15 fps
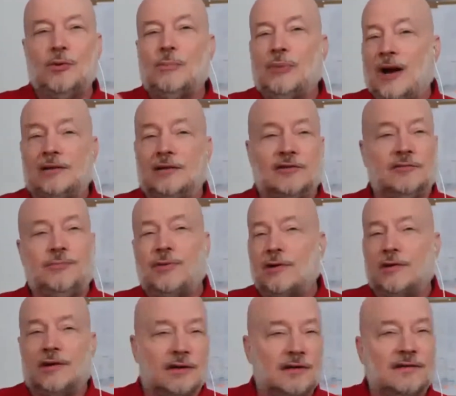brands,
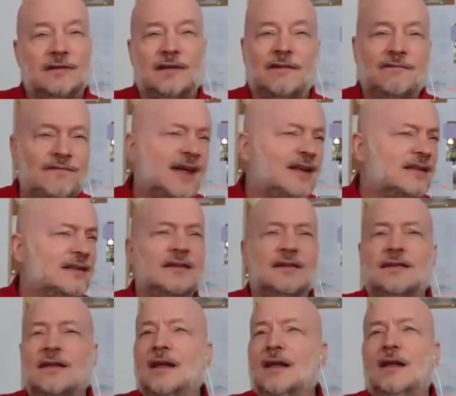products, events,